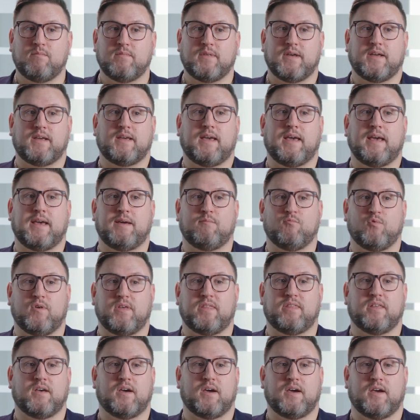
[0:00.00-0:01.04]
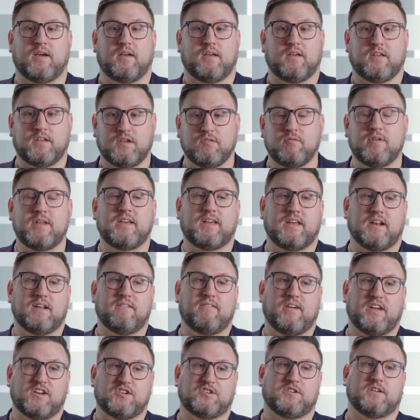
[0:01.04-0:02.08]
they came with a unique
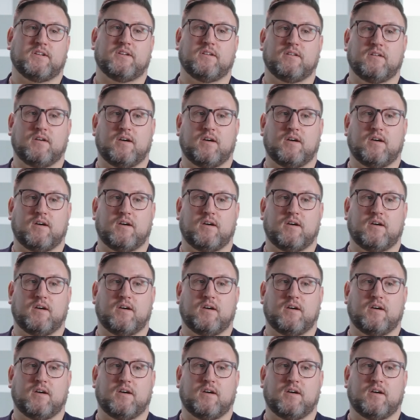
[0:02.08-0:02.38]
innovation